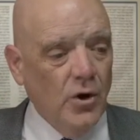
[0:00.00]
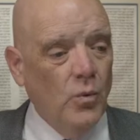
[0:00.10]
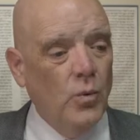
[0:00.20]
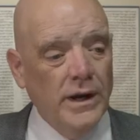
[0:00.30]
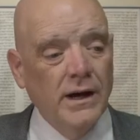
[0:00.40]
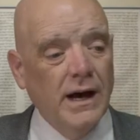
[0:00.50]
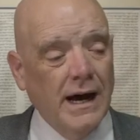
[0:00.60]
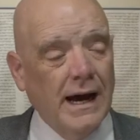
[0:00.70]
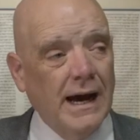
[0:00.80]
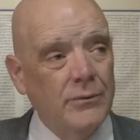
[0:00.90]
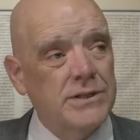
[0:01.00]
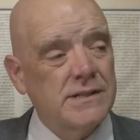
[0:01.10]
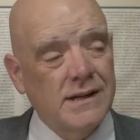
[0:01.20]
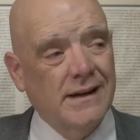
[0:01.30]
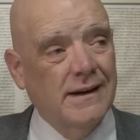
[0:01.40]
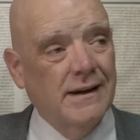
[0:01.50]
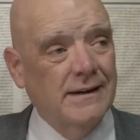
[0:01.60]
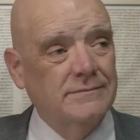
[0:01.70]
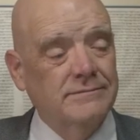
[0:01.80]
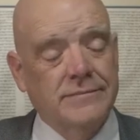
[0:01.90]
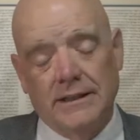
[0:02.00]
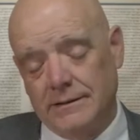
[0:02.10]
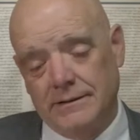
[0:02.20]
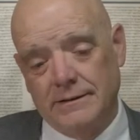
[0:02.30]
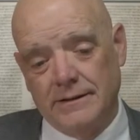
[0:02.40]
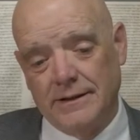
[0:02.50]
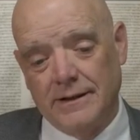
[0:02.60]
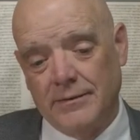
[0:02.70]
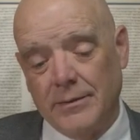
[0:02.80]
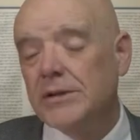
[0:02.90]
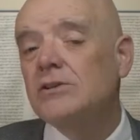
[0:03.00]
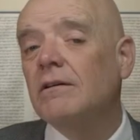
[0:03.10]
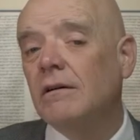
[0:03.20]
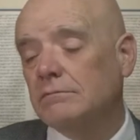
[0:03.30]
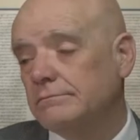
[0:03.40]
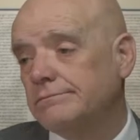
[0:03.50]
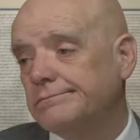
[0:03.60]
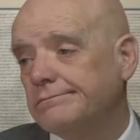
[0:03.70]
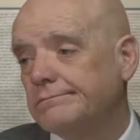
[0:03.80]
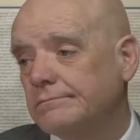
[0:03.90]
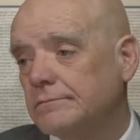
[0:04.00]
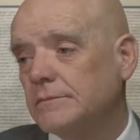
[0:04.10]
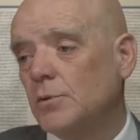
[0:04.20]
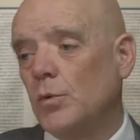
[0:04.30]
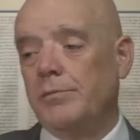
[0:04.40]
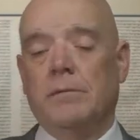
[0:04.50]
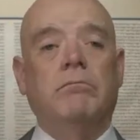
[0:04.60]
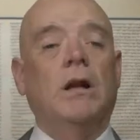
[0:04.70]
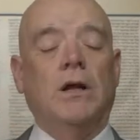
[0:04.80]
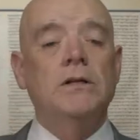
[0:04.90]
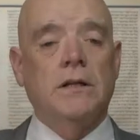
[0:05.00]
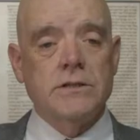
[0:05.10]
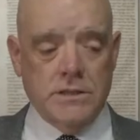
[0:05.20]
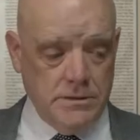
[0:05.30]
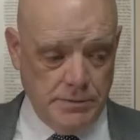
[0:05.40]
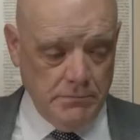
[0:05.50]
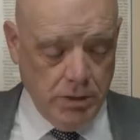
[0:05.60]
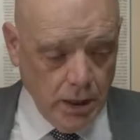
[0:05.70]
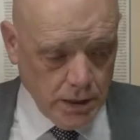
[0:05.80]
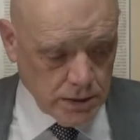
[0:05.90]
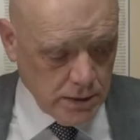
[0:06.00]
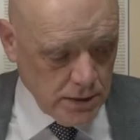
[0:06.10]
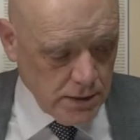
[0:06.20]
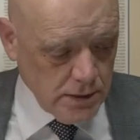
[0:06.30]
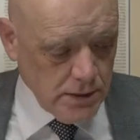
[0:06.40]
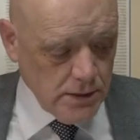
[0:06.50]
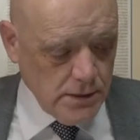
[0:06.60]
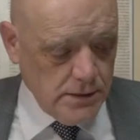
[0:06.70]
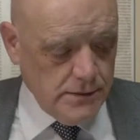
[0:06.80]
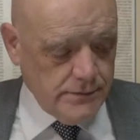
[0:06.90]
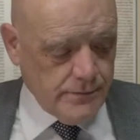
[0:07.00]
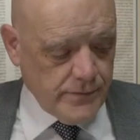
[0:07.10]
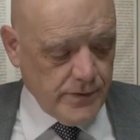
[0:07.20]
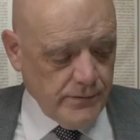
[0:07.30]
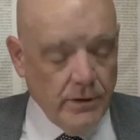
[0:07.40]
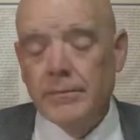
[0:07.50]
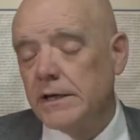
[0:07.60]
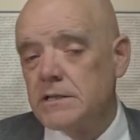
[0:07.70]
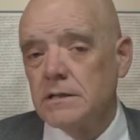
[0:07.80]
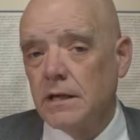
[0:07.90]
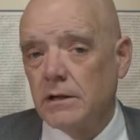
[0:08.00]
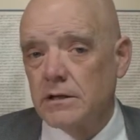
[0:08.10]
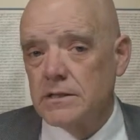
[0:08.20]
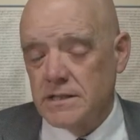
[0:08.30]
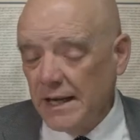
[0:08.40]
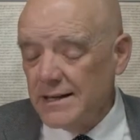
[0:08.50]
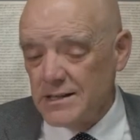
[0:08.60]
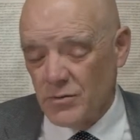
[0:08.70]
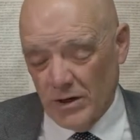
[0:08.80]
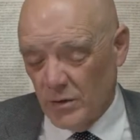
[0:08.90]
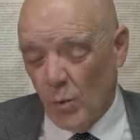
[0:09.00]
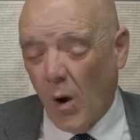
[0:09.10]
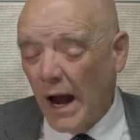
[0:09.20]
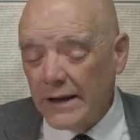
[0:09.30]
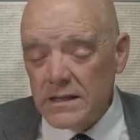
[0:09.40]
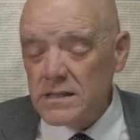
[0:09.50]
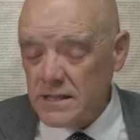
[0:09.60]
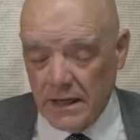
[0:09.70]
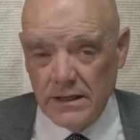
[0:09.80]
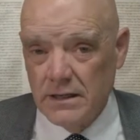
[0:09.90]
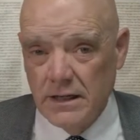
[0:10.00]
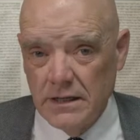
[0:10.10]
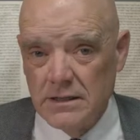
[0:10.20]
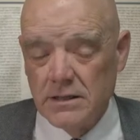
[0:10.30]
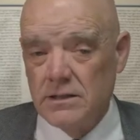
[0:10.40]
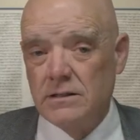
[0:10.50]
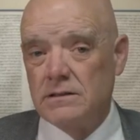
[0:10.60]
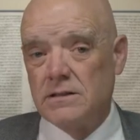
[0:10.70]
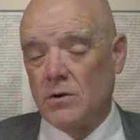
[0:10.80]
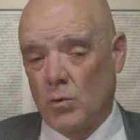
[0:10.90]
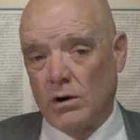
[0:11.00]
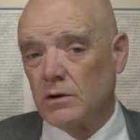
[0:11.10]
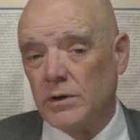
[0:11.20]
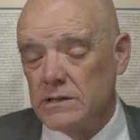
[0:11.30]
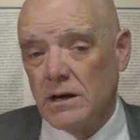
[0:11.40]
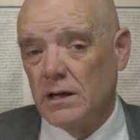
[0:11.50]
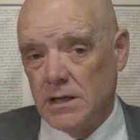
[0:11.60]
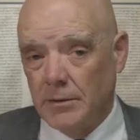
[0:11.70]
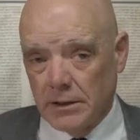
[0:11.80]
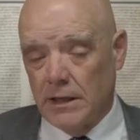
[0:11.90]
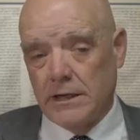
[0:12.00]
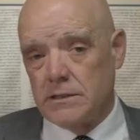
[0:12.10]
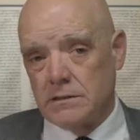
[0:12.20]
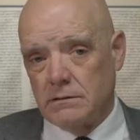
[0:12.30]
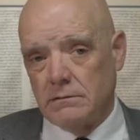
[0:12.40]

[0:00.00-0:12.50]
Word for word: Well, I would say, I, let, let me, uh, we've been blunt, let's just be blunt. What makes you think Satan's working? Why does Satan need to, to work when he's got Democrats?